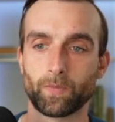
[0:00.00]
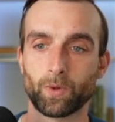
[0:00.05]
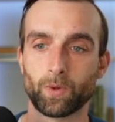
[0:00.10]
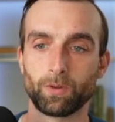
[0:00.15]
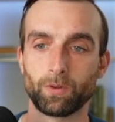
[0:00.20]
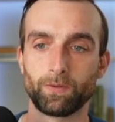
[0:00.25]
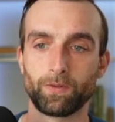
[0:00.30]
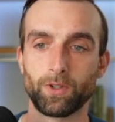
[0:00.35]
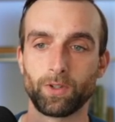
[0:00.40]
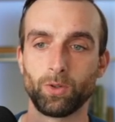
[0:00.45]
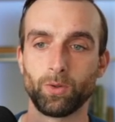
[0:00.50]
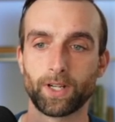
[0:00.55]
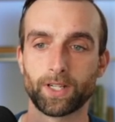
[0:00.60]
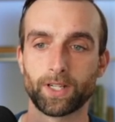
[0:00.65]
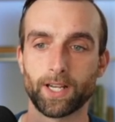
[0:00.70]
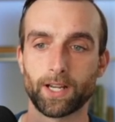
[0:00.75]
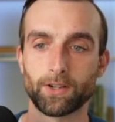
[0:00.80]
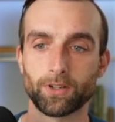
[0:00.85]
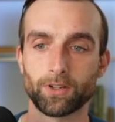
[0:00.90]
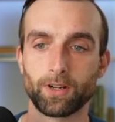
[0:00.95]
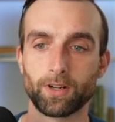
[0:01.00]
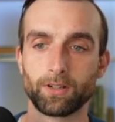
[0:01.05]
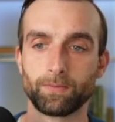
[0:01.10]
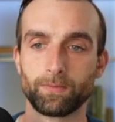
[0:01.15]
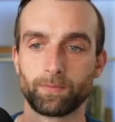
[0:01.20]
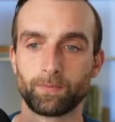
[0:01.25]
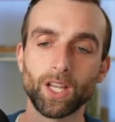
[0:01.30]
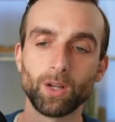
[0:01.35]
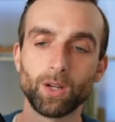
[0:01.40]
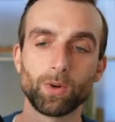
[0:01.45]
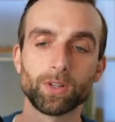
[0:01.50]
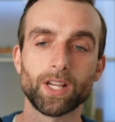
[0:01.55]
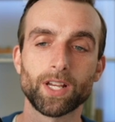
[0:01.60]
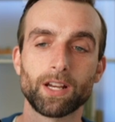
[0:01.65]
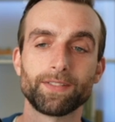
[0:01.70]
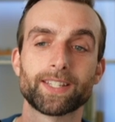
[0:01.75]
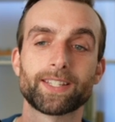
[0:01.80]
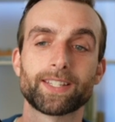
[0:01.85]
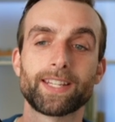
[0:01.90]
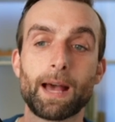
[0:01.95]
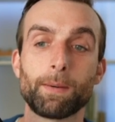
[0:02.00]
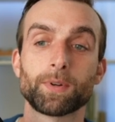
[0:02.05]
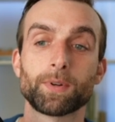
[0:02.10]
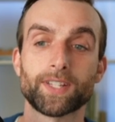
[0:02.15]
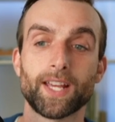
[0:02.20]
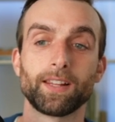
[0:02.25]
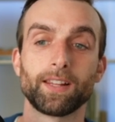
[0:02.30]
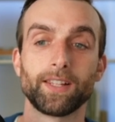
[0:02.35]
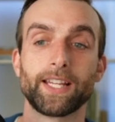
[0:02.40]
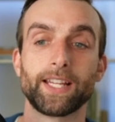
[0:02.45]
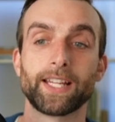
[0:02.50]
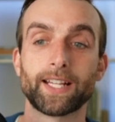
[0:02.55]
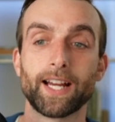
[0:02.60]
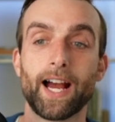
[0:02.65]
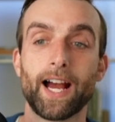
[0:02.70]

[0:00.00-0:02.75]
review, et cetera. And once I've established that link,